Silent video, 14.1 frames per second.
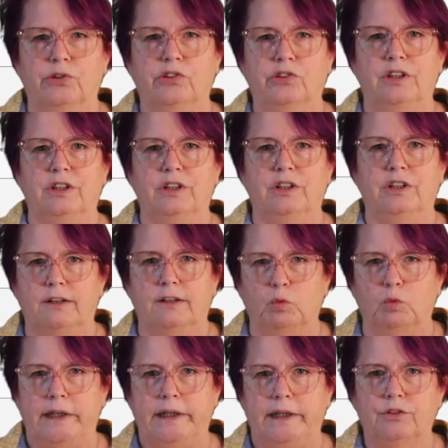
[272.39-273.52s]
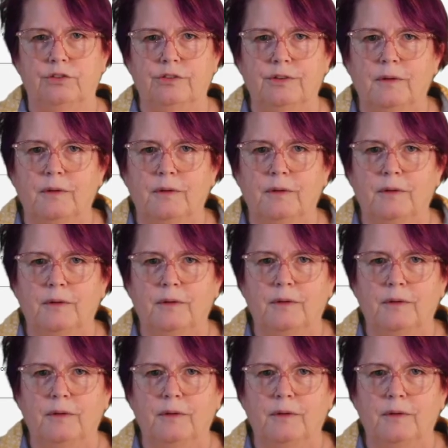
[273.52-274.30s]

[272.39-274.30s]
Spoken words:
instead of weeks. So a